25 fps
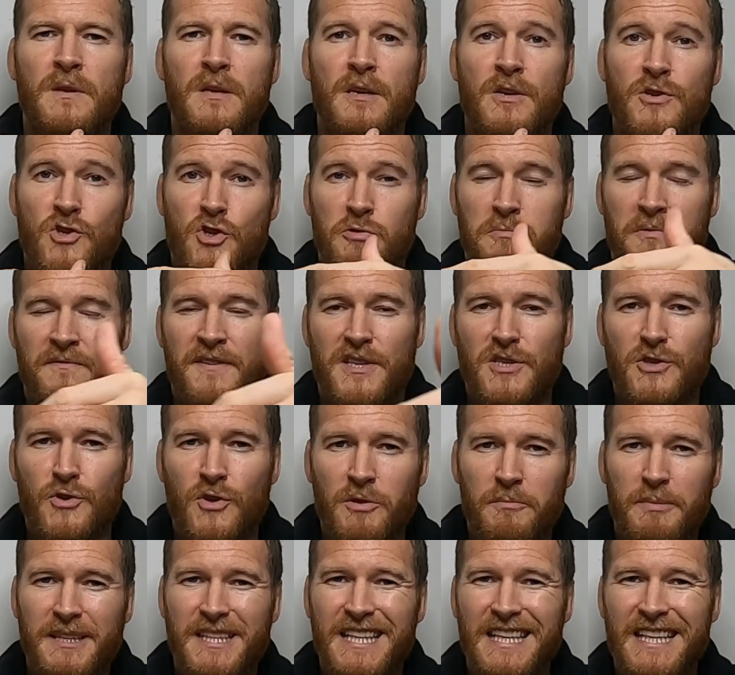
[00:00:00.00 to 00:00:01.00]
some of it's
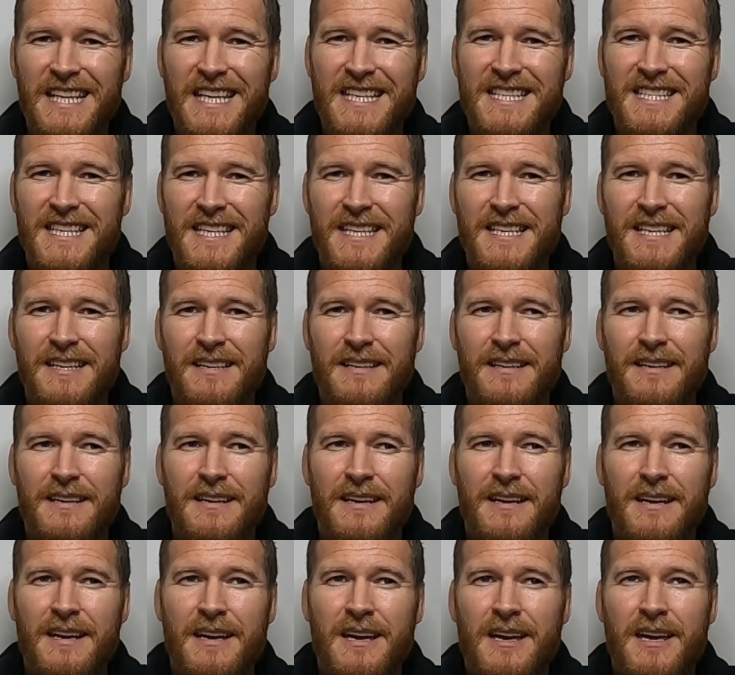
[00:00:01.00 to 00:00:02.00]
going to be deleted
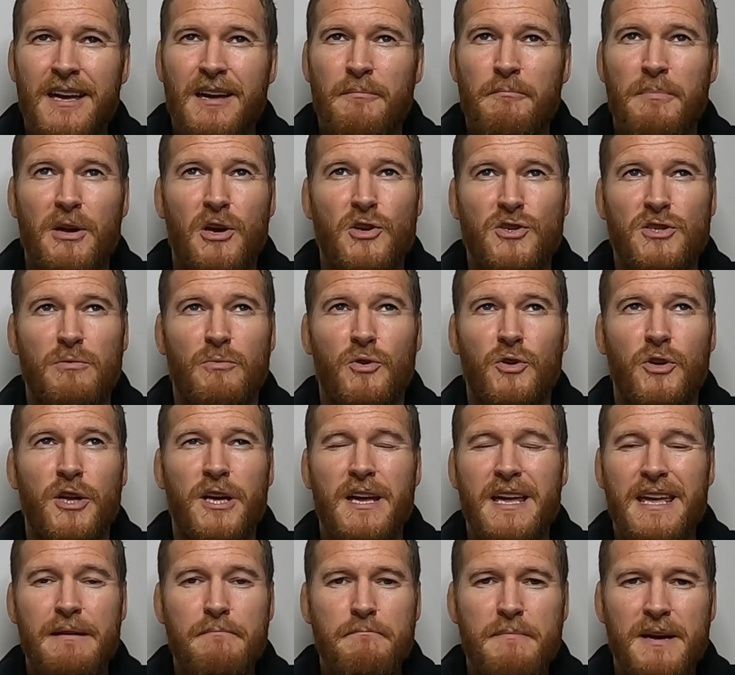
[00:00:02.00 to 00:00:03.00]
because I'm going
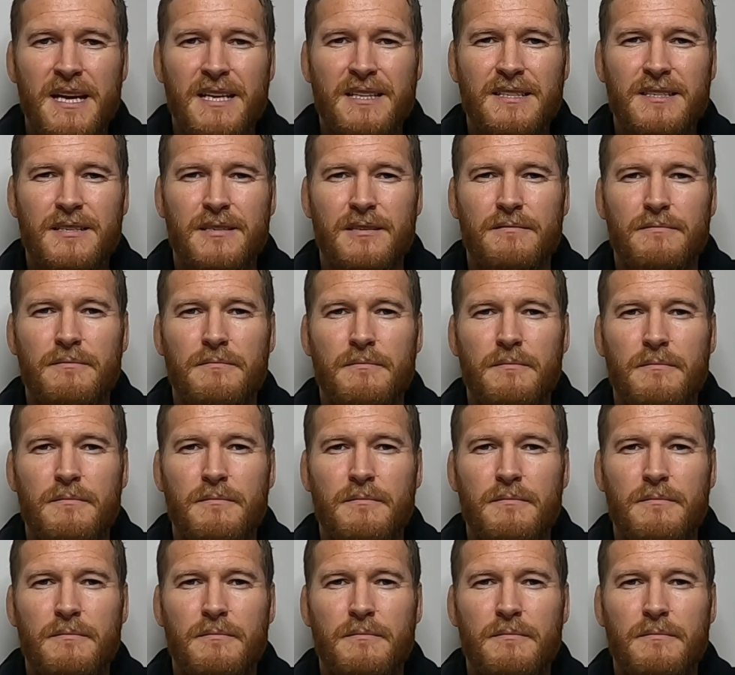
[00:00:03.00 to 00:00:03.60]
to emit